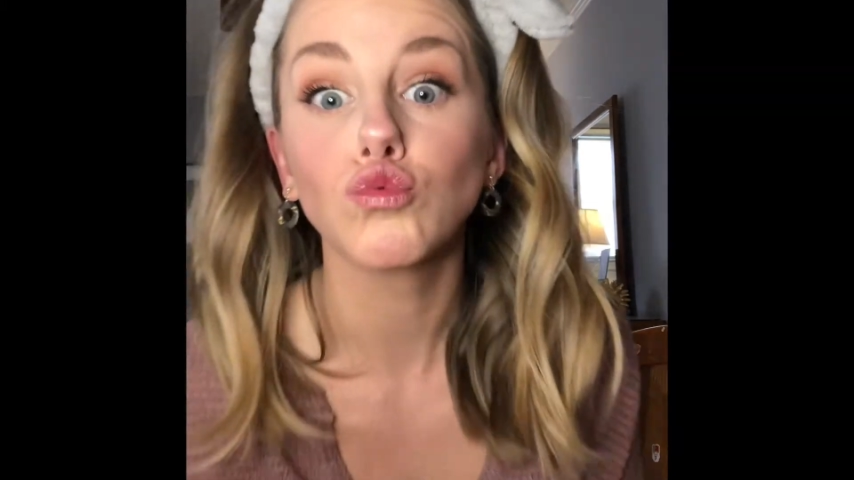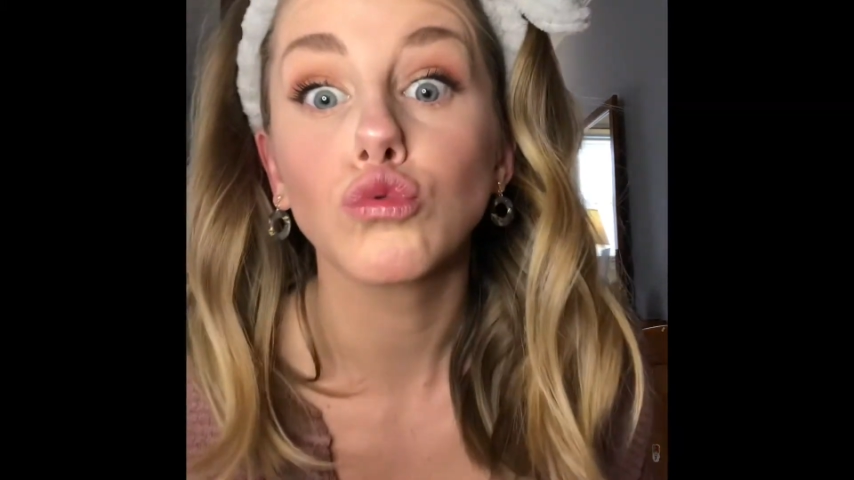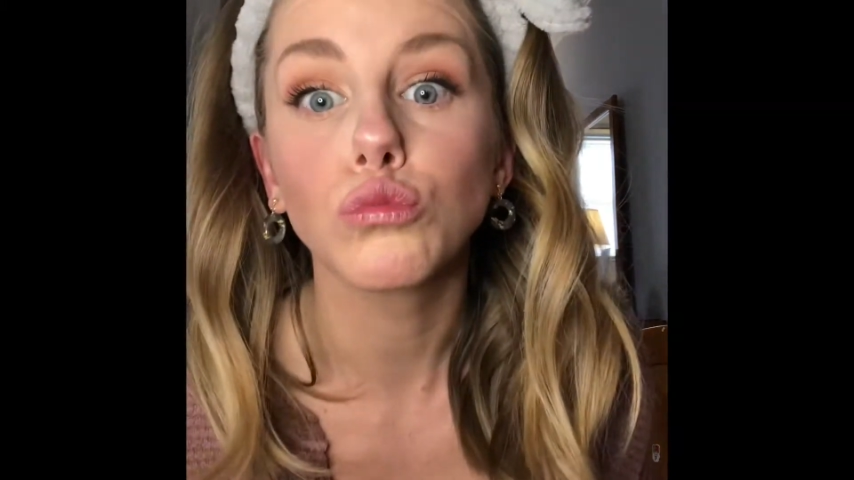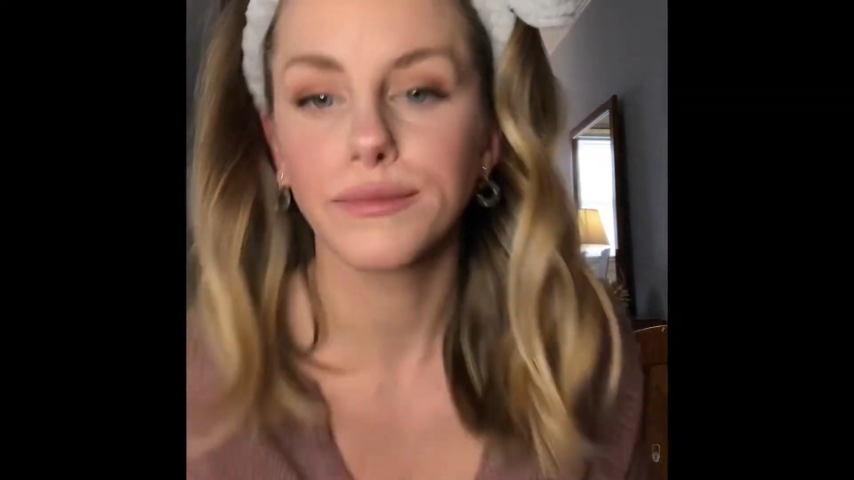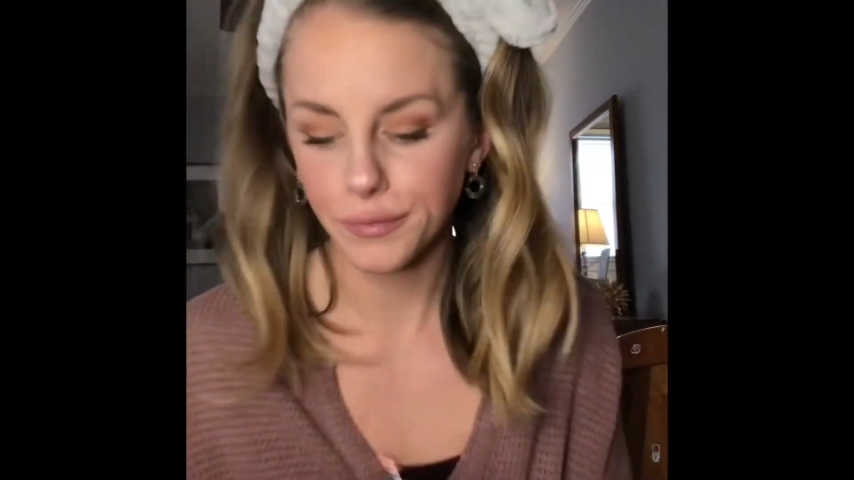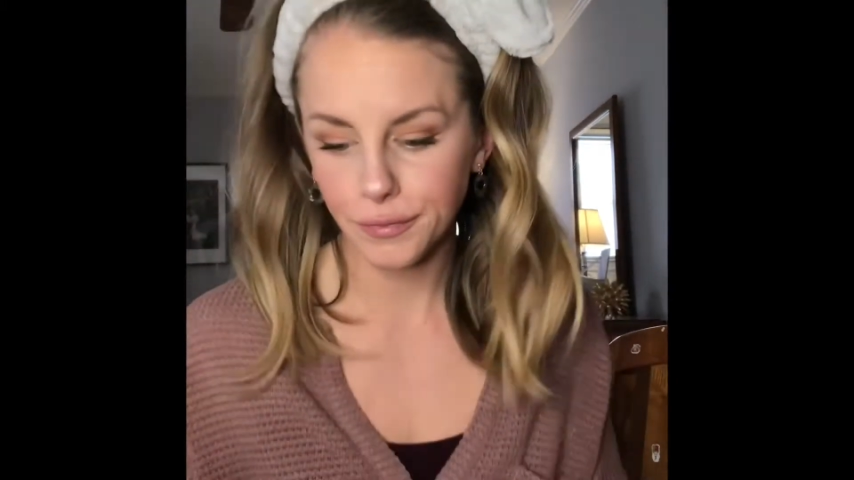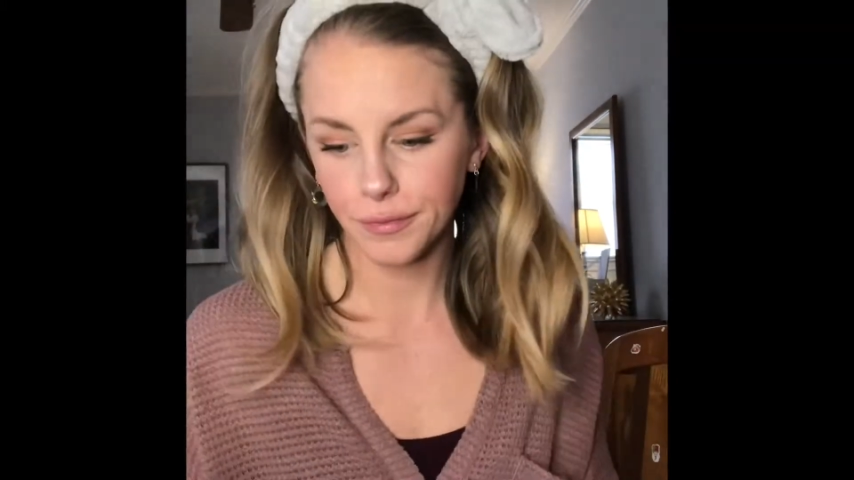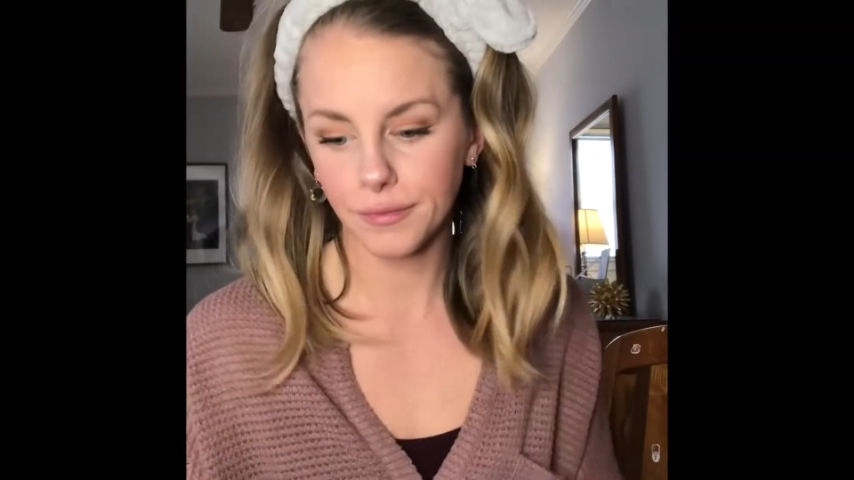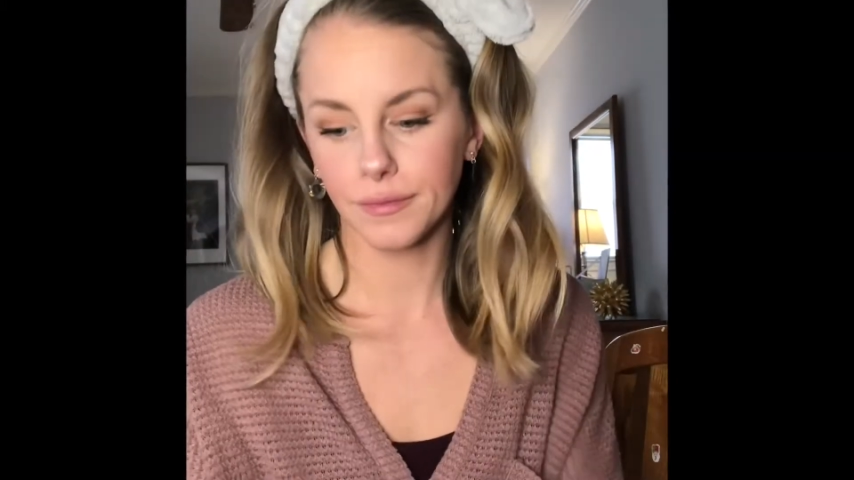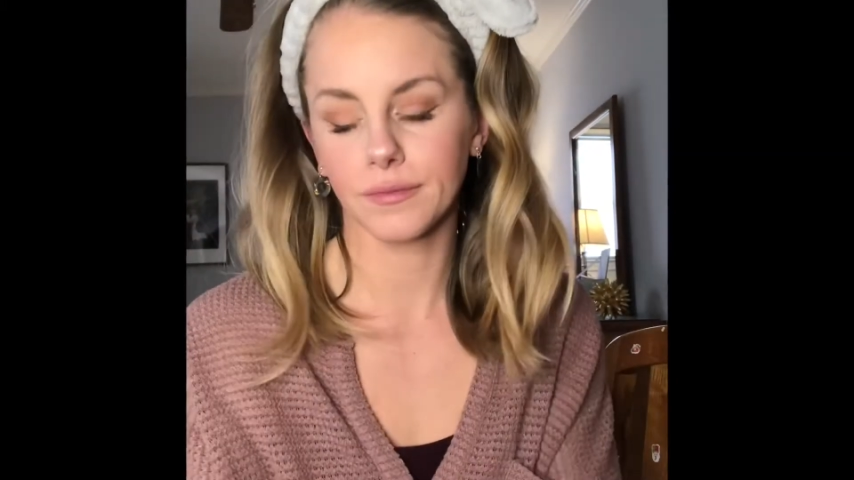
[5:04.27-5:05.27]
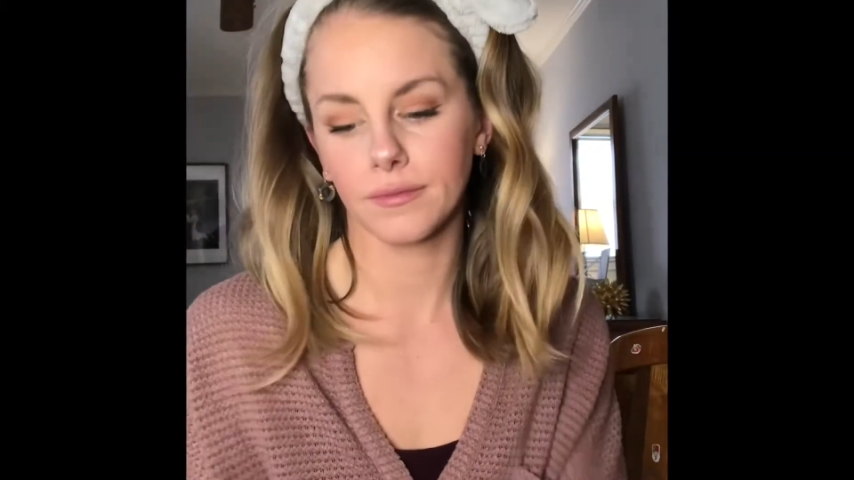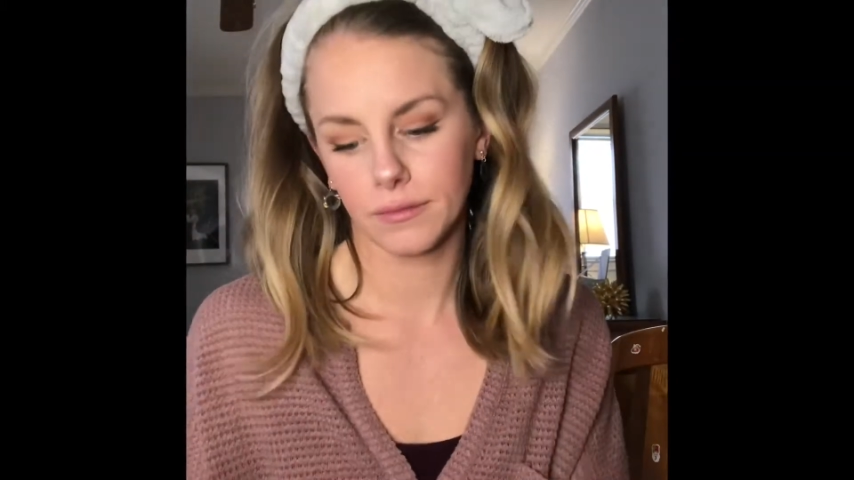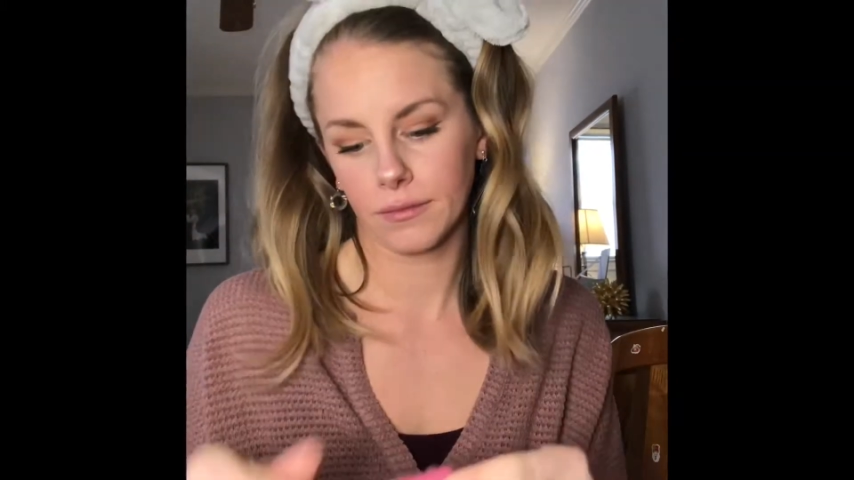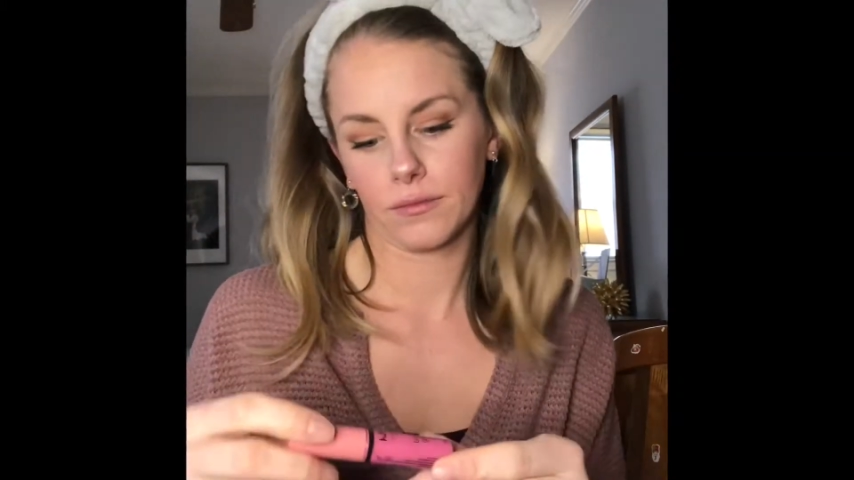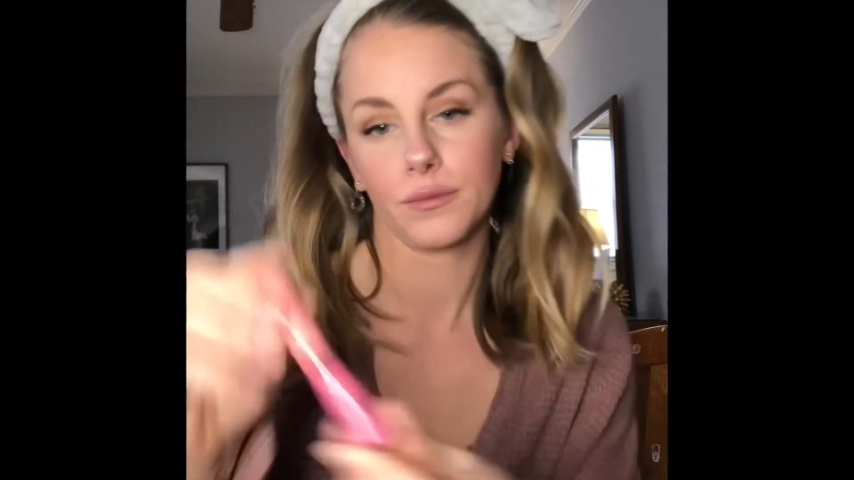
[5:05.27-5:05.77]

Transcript: with my Cupid's bow.